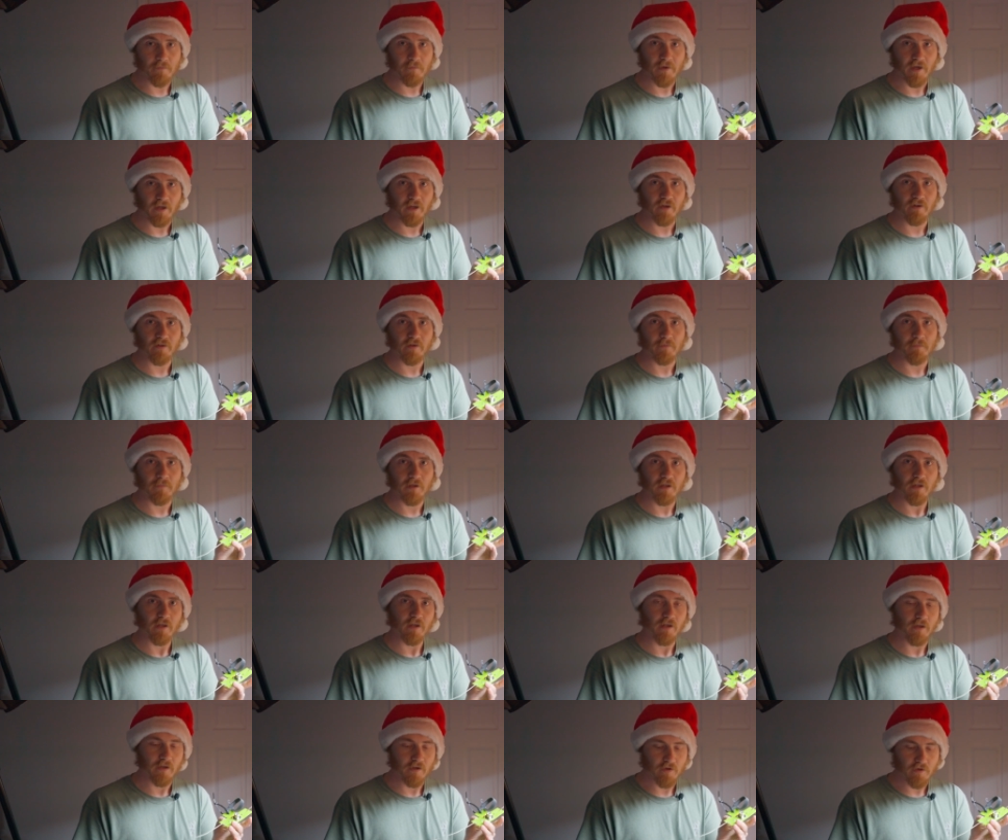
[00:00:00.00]
come back here in a
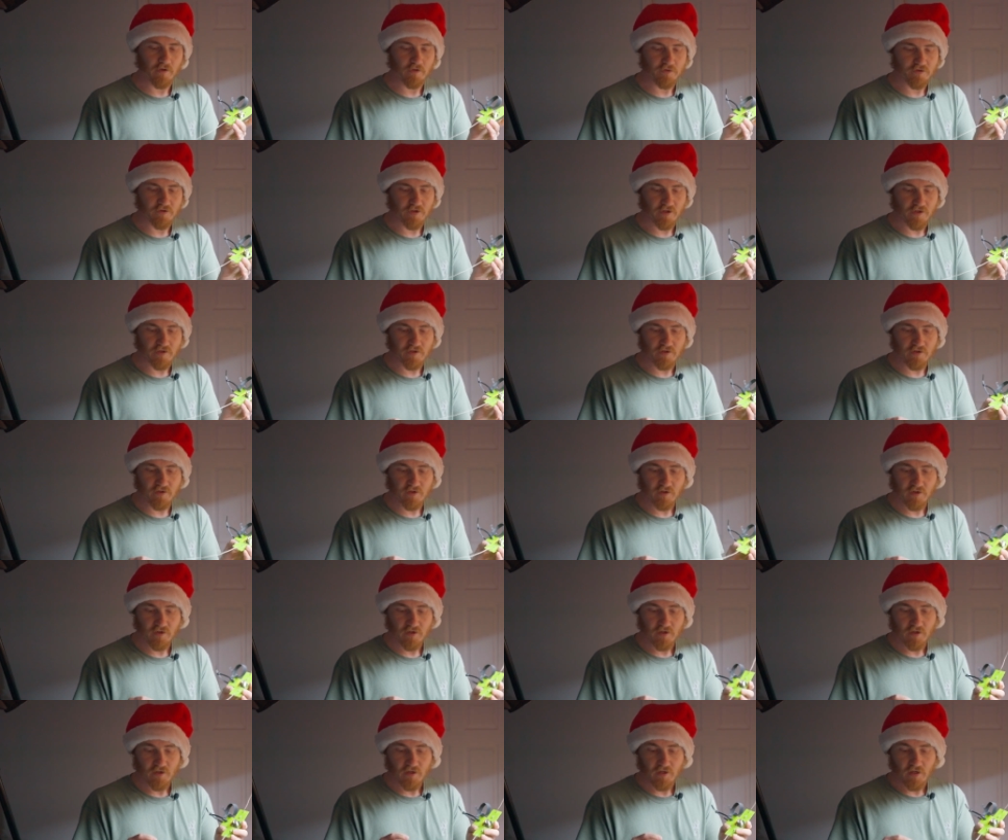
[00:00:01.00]
minute and I'll just
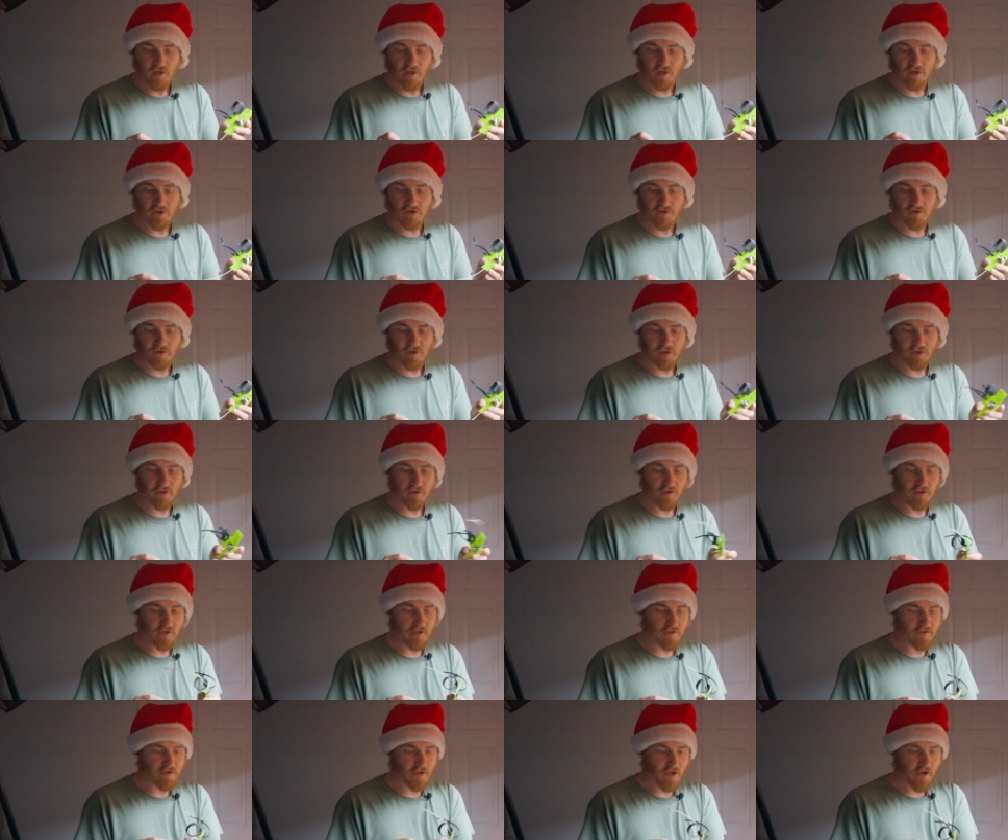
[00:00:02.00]
heat shrink
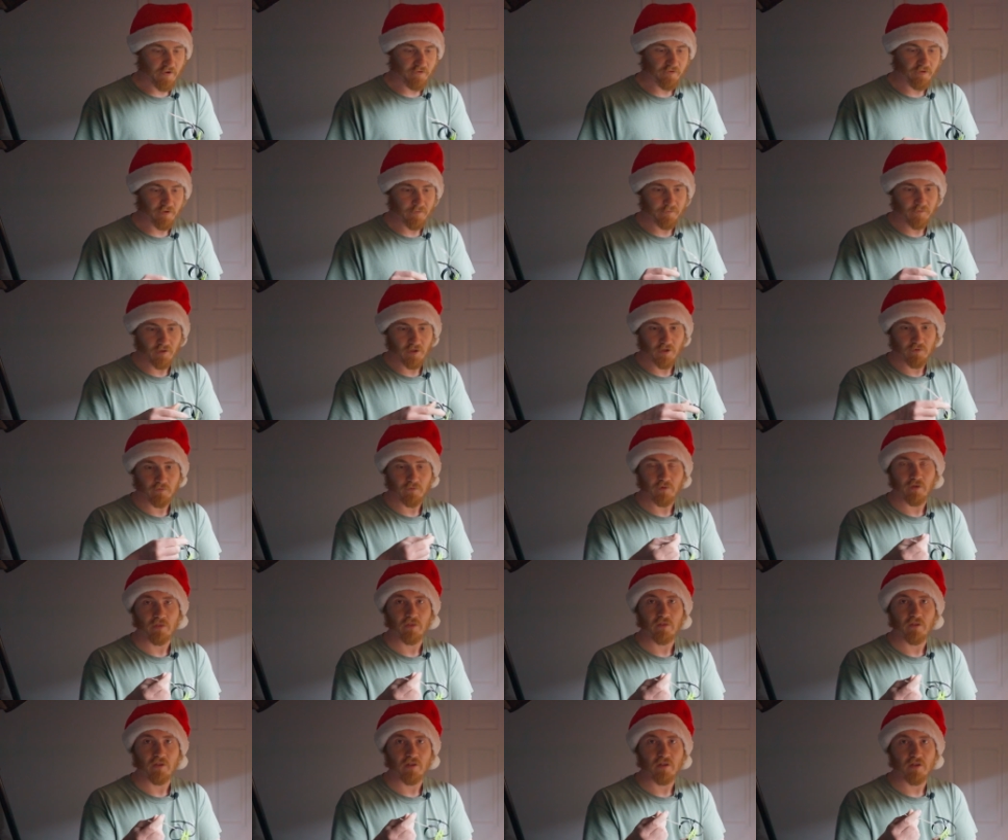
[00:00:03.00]
these after I'm done
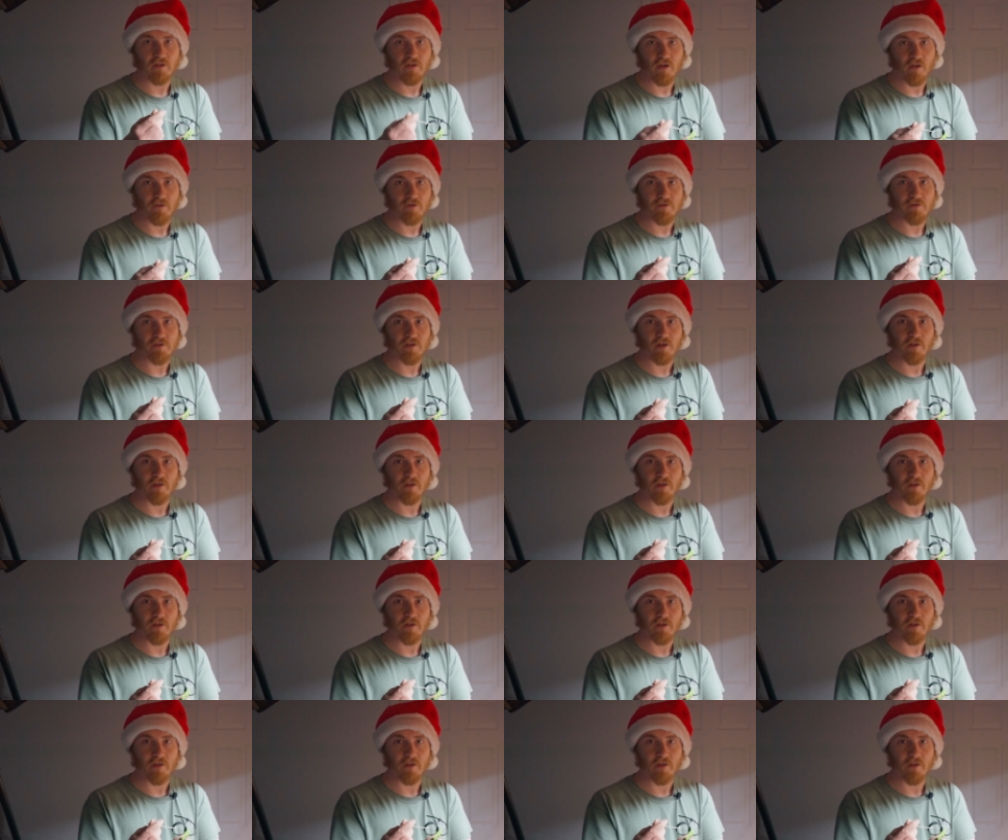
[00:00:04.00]
with the other